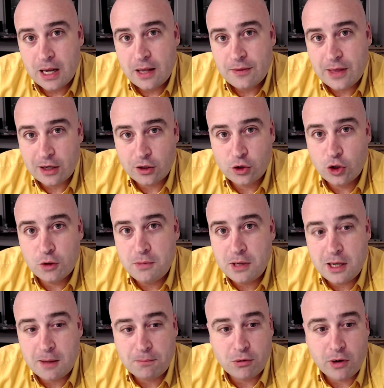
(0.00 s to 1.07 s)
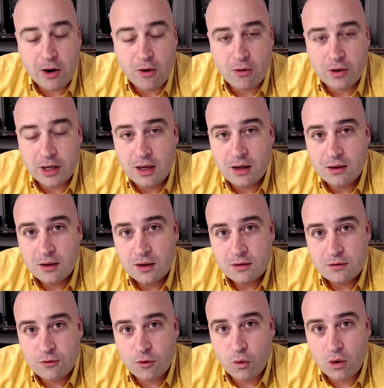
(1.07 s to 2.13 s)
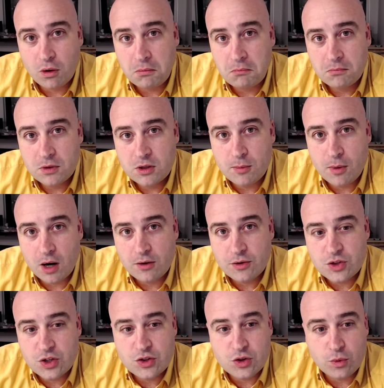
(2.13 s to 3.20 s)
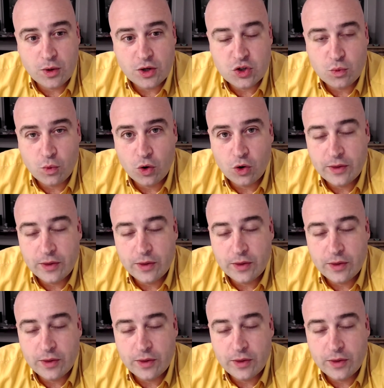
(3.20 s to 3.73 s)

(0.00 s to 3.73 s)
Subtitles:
That could be a priority for democracies in the Western world.